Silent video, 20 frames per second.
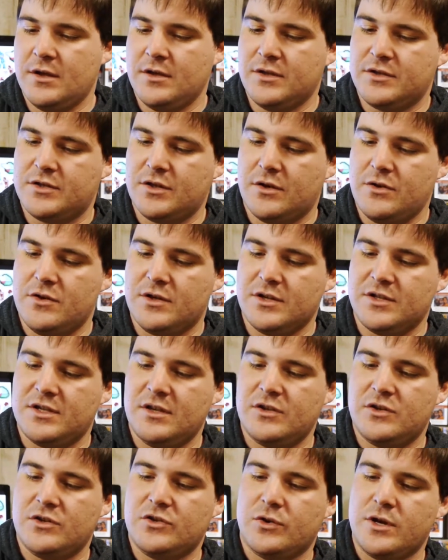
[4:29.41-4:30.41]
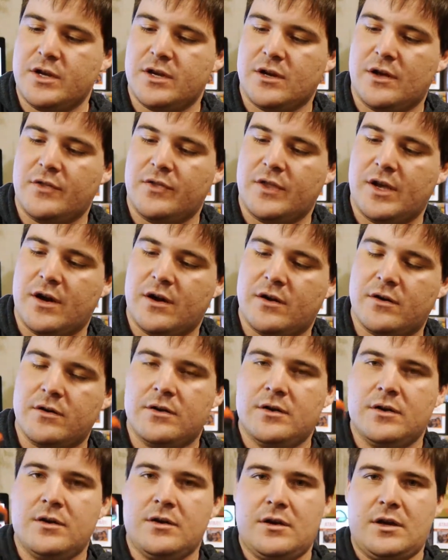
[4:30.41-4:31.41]
So you can see the Joy-Con there,
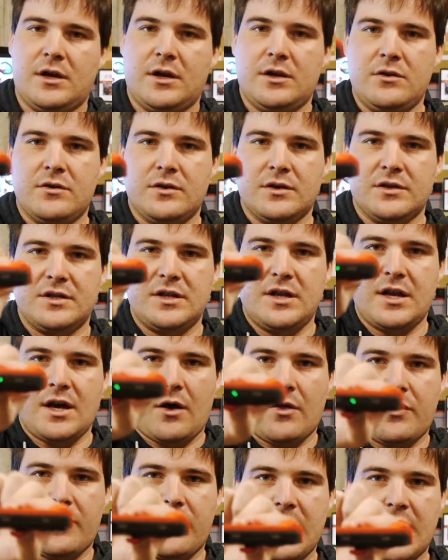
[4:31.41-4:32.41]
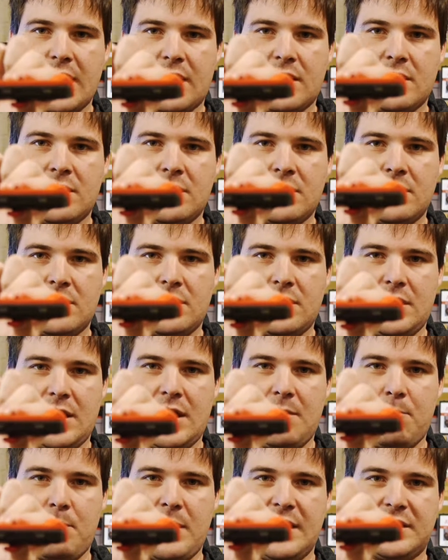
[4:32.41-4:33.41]
and you can see how thick
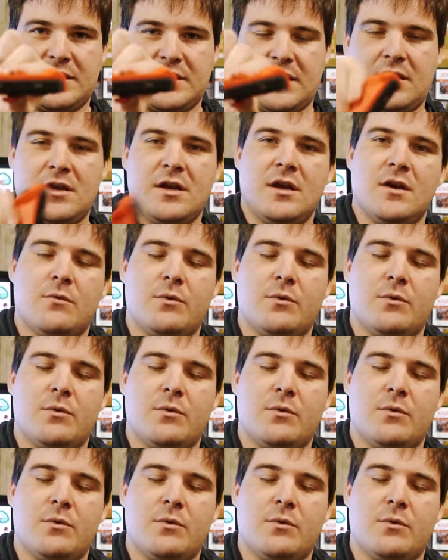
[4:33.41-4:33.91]
it makes it.